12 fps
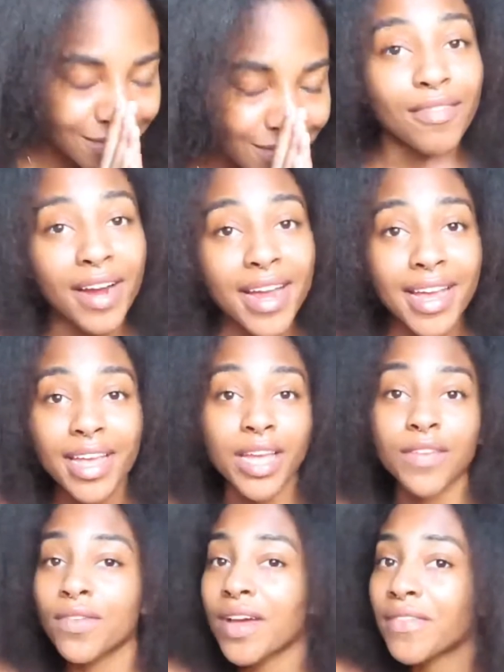Ray,
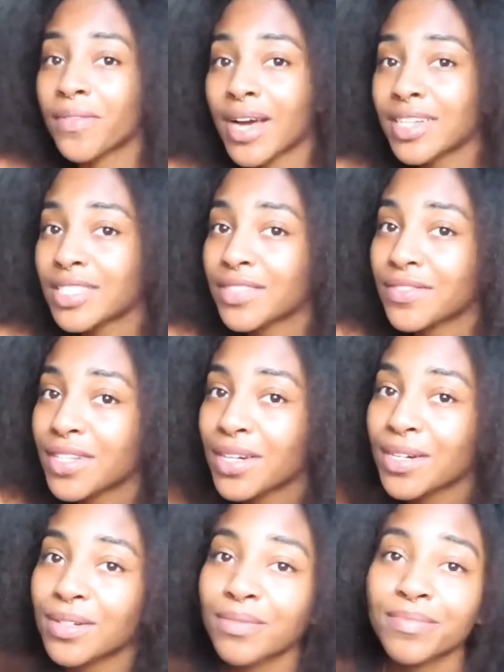if you ever watch this
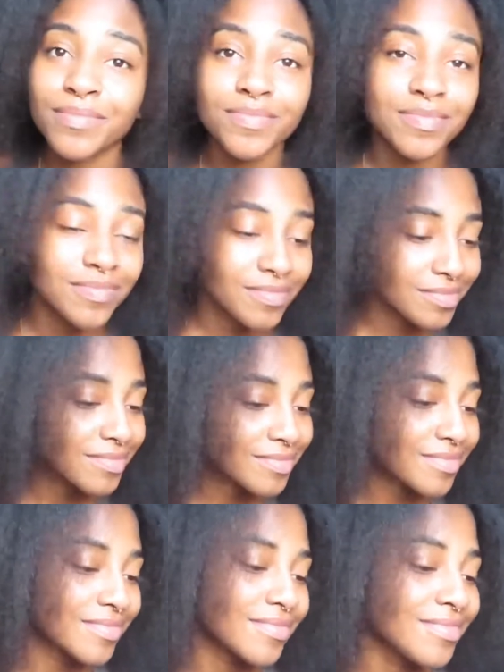video,
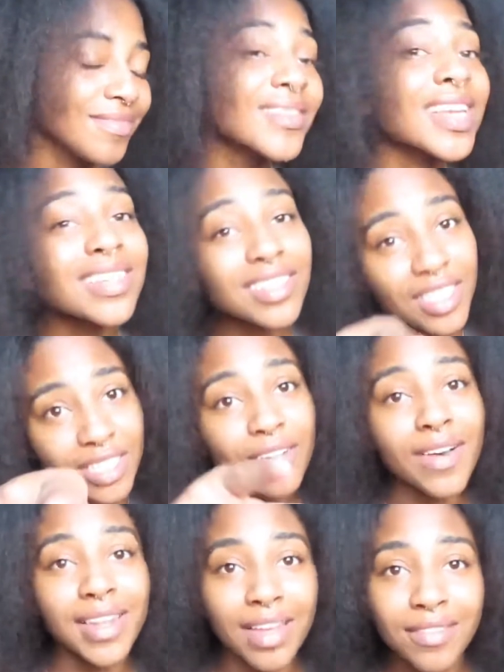just know
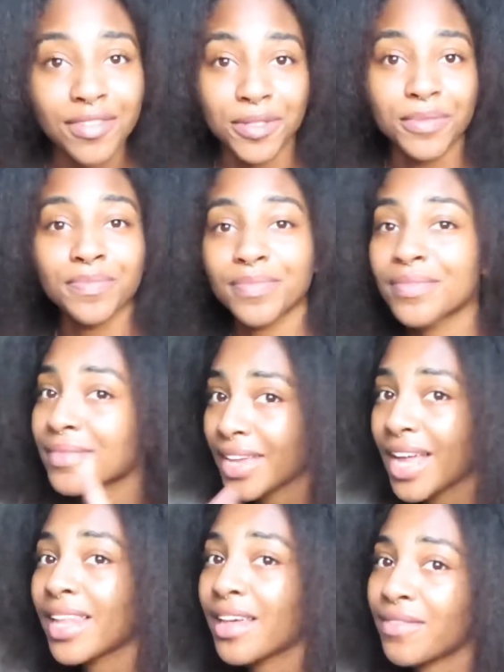I love you.
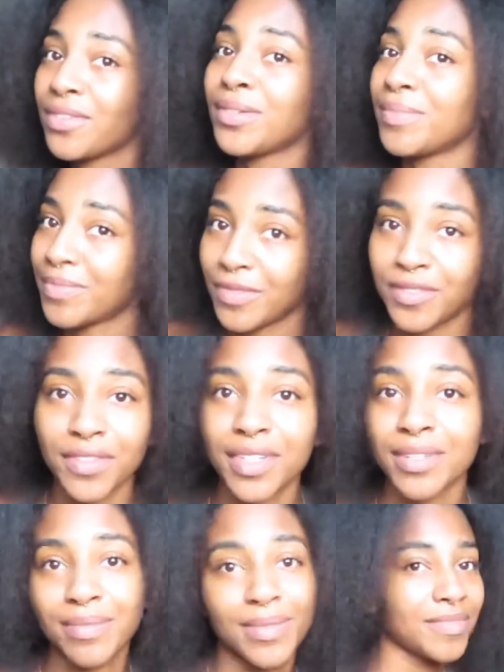I love you, for
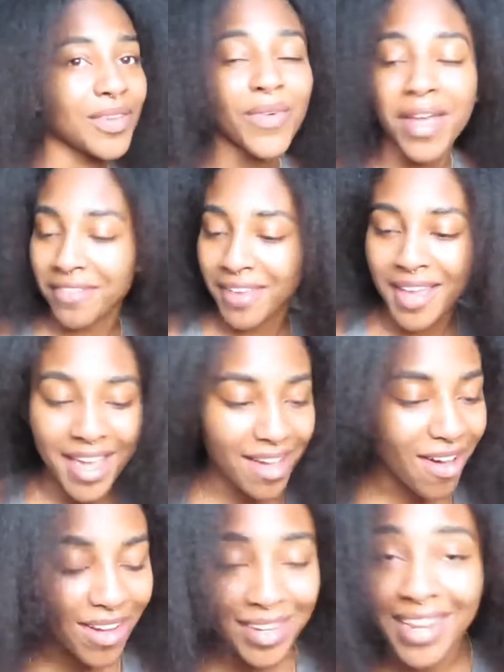real. Wavy gang
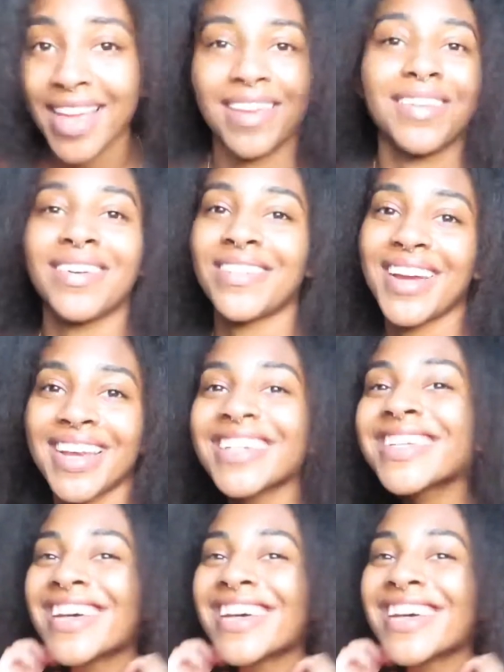all day, all right?